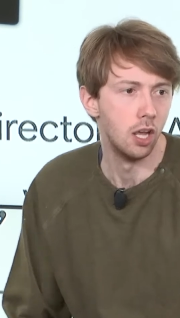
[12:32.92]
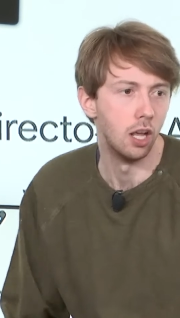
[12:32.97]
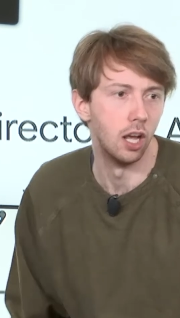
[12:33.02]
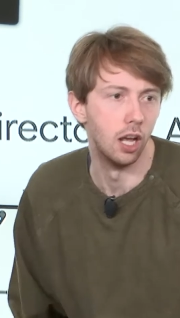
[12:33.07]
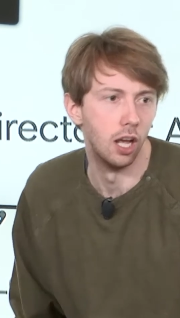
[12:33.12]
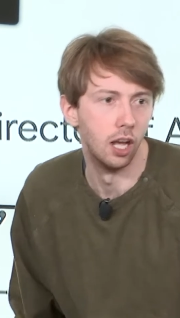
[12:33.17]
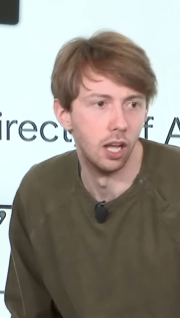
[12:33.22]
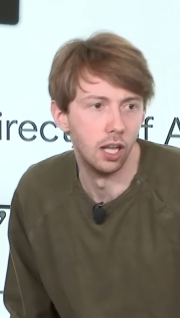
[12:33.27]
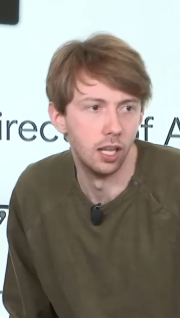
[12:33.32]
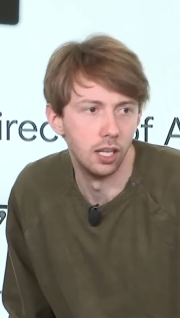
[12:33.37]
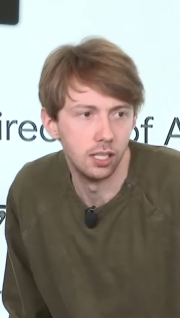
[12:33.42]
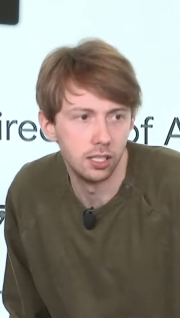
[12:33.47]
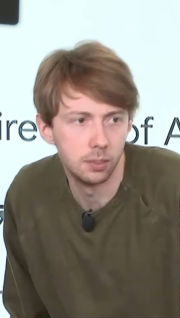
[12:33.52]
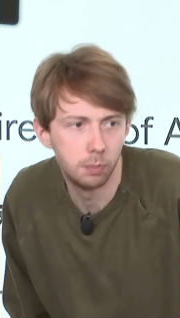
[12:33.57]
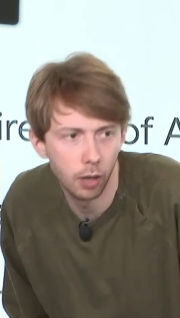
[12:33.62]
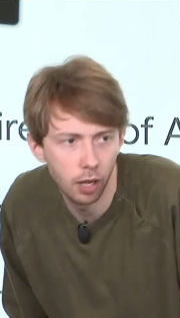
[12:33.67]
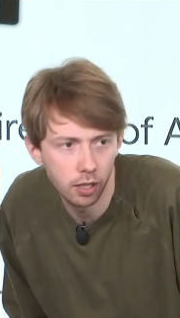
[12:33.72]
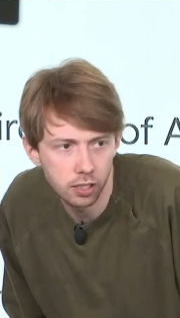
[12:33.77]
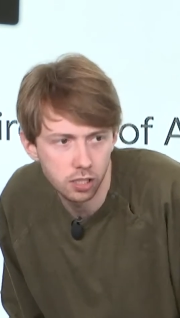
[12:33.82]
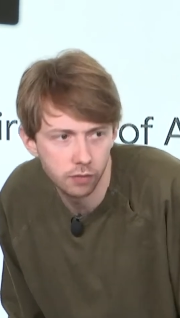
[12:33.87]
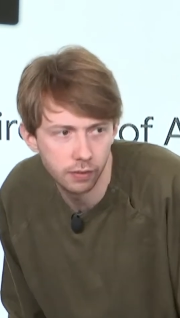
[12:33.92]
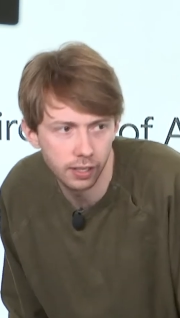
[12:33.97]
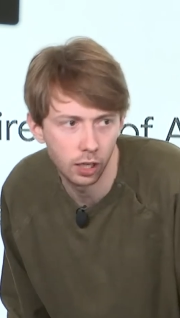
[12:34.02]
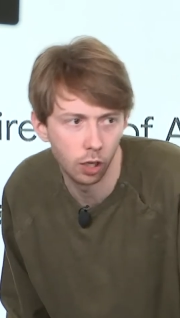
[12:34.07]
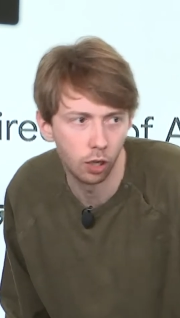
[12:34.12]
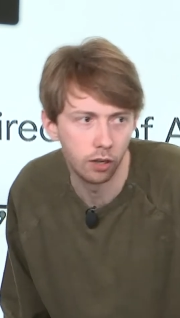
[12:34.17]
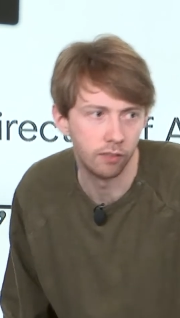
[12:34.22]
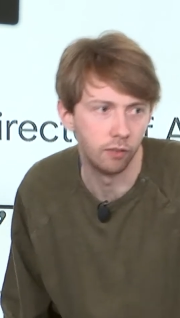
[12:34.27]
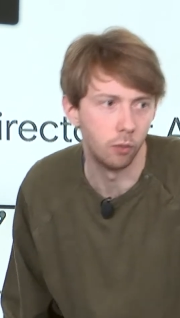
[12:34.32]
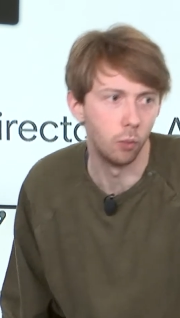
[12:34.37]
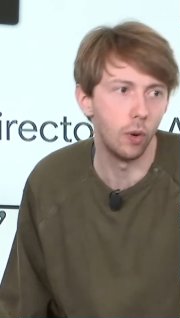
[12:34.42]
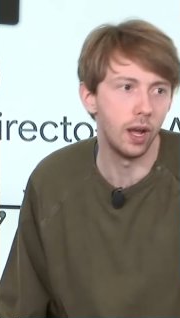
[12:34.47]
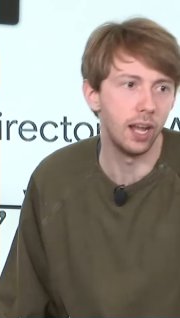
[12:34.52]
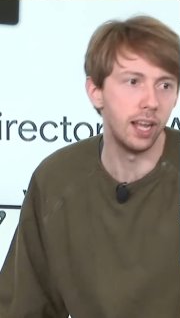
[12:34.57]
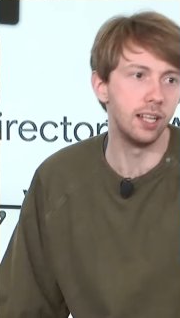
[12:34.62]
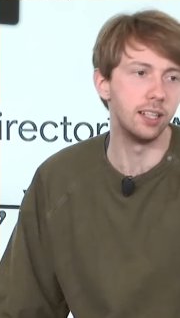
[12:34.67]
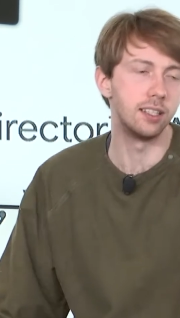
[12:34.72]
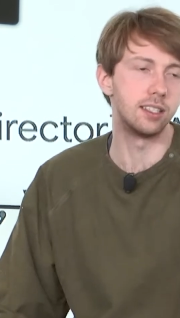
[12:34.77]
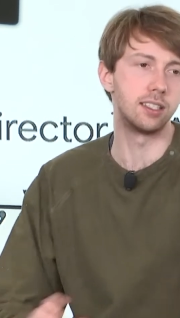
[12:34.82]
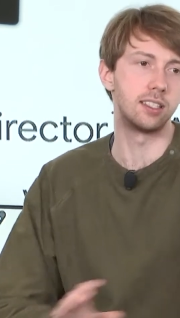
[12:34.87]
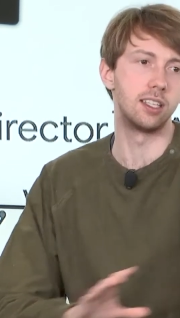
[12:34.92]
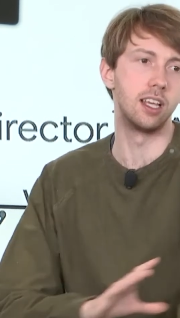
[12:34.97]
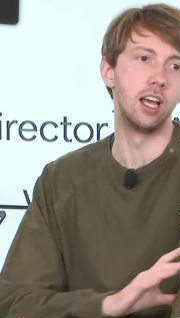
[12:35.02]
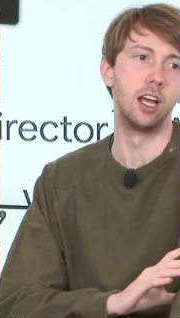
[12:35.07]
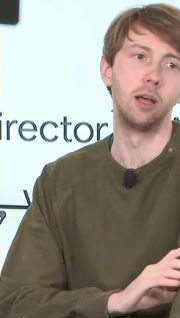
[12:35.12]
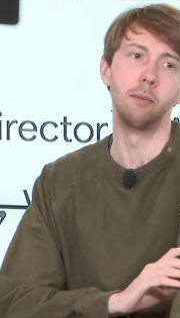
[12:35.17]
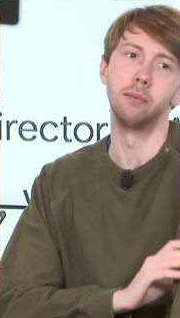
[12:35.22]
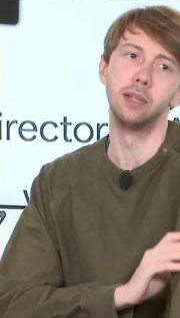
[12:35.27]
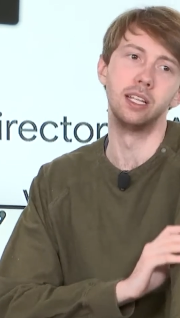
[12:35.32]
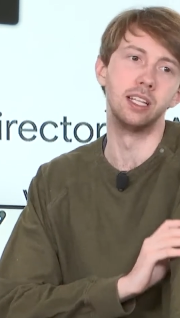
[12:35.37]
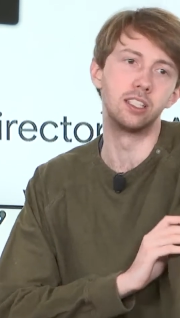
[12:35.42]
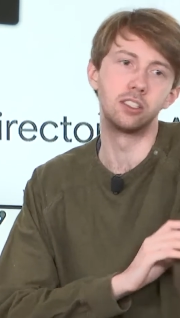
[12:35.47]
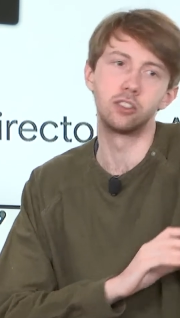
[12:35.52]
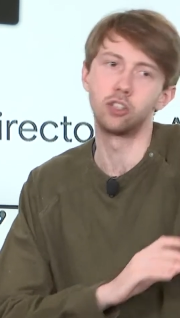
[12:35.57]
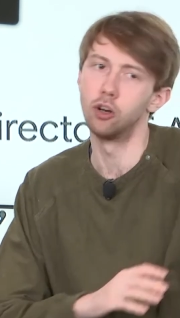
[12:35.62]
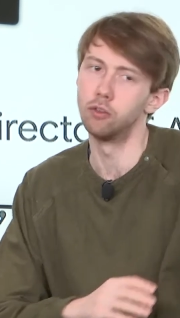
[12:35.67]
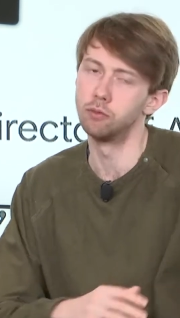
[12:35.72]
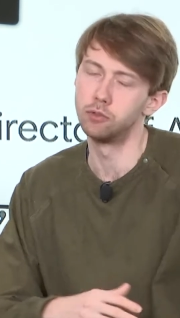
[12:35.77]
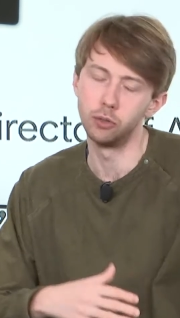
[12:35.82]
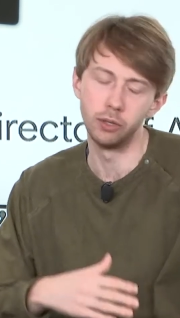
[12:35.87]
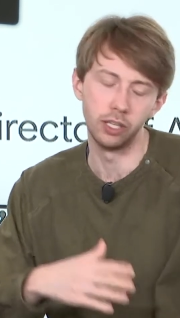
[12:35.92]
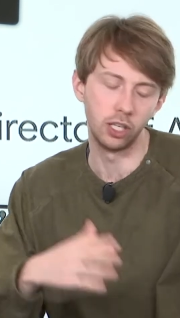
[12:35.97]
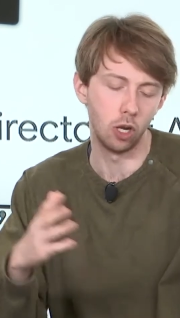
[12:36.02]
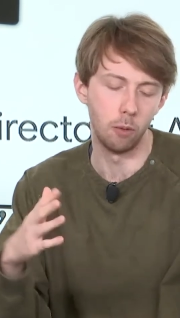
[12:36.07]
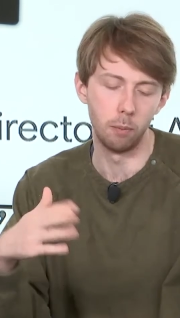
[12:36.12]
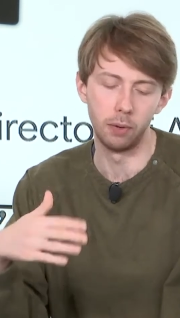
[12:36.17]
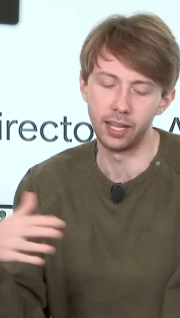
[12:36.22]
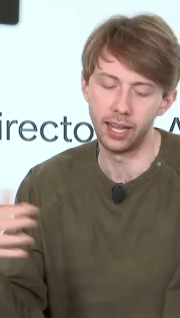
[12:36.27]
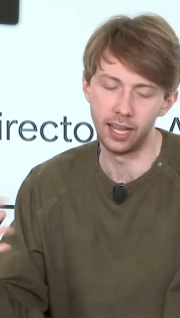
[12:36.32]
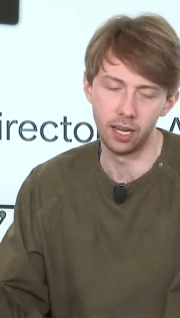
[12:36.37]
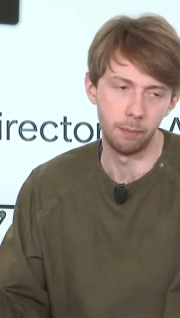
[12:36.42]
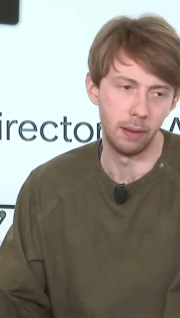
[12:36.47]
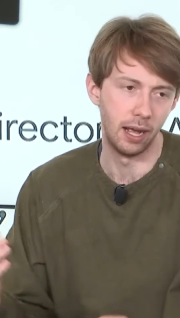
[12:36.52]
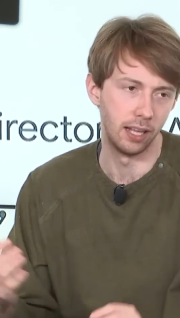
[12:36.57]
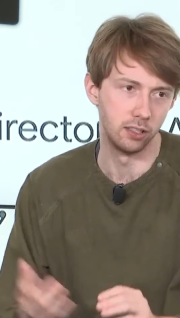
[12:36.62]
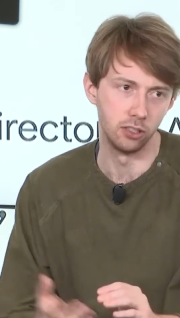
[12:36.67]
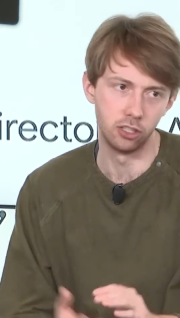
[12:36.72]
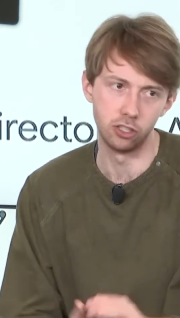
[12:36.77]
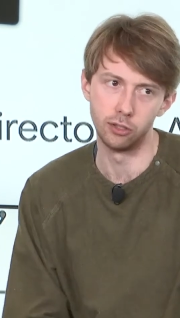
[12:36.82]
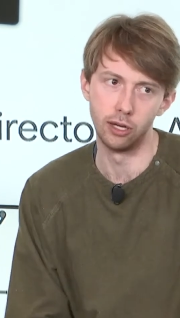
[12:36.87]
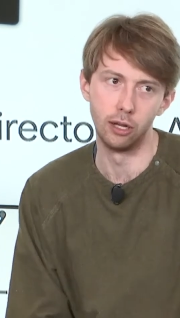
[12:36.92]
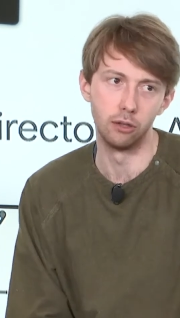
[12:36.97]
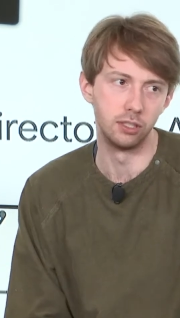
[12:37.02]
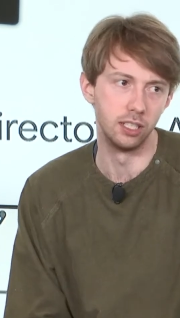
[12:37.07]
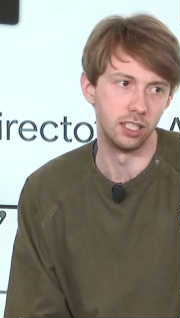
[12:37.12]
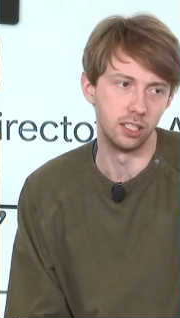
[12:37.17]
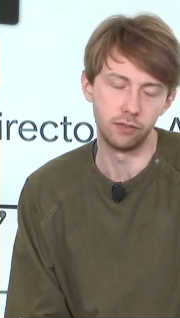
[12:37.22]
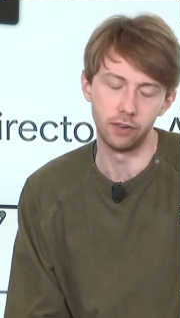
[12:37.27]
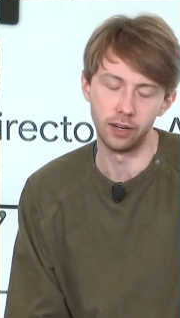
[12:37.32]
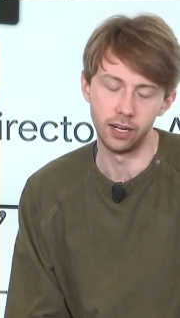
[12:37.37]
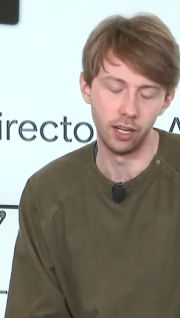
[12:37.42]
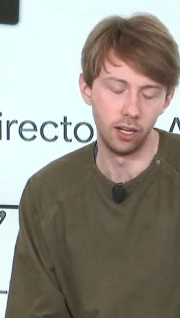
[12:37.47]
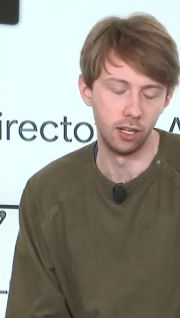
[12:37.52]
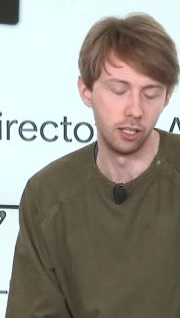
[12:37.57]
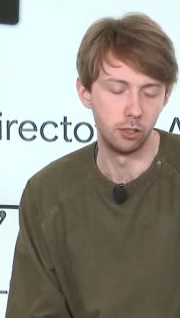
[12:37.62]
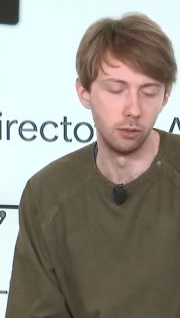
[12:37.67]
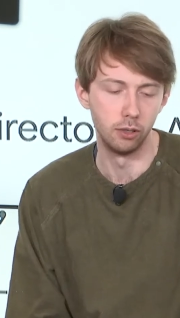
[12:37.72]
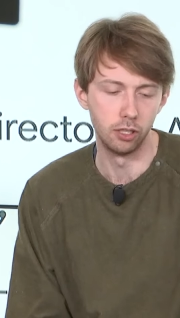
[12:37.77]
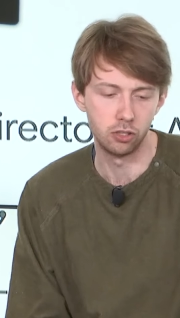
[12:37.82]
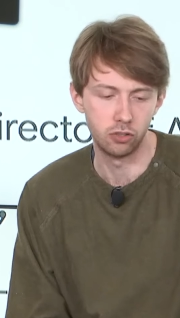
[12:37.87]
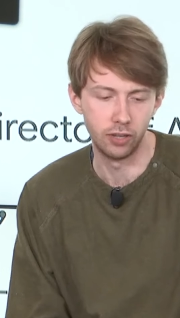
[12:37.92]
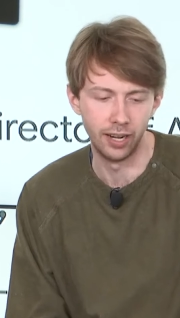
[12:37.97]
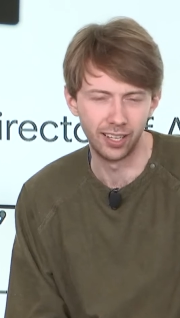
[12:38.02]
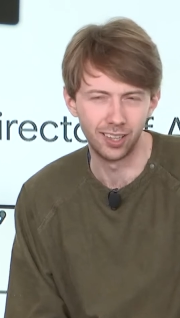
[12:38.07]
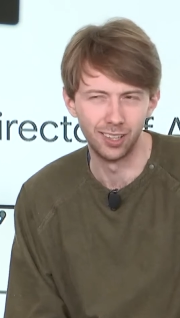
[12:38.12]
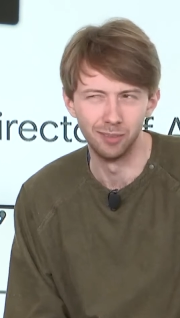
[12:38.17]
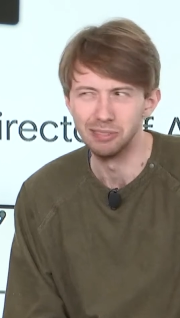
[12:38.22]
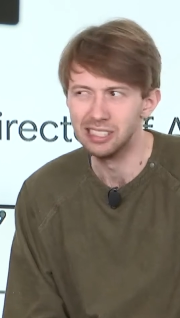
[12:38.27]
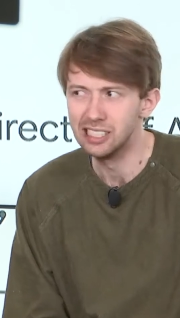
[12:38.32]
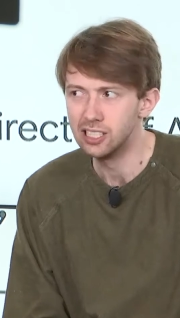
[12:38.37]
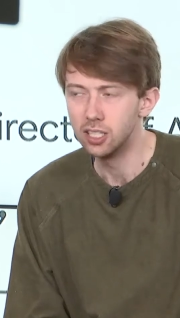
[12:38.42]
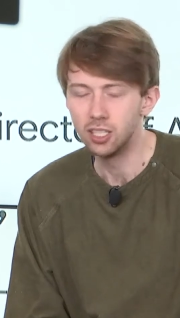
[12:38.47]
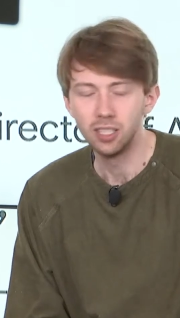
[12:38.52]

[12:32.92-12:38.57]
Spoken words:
parts of it, a lot of different weights, it's got doing complicated patterns throughout it, it's very hard to extract them.